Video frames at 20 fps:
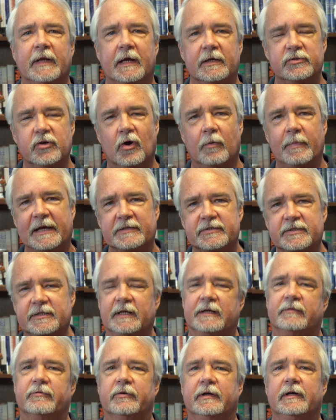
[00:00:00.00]
It's all about
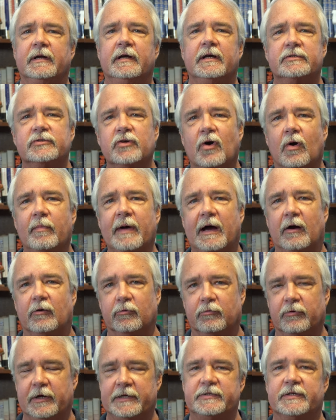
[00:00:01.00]
slavery. It's all about
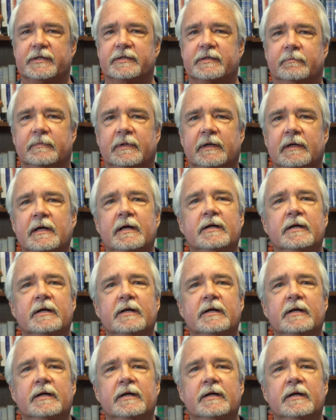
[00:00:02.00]
racism.